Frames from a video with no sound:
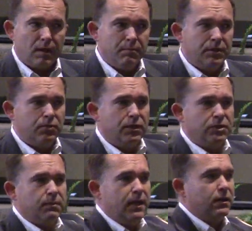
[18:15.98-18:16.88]
But the
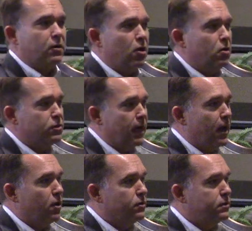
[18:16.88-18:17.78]
rich man calls
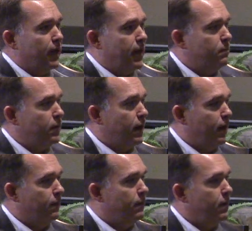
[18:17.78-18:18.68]
out to
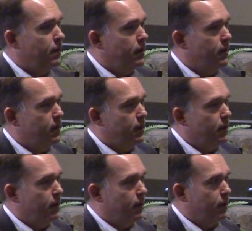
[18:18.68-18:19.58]
Abraham.
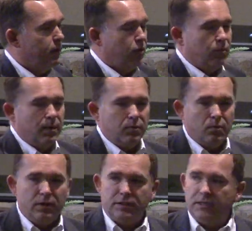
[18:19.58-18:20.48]
You remember
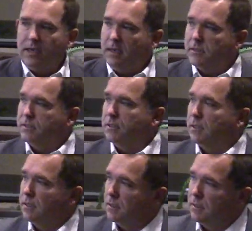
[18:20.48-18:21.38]
what he says.
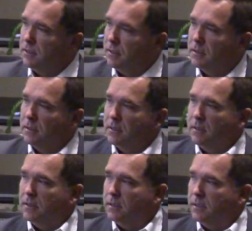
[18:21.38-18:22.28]

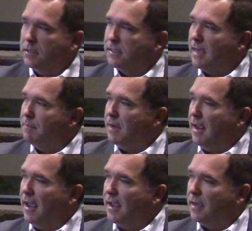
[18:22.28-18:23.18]
He says, "I'm in
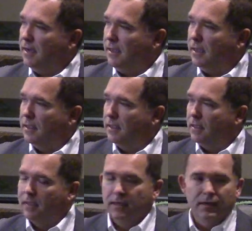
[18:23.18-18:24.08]
agony
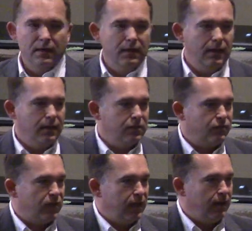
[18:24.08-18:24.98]
in this
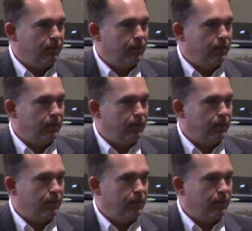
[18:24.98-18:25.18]
flame."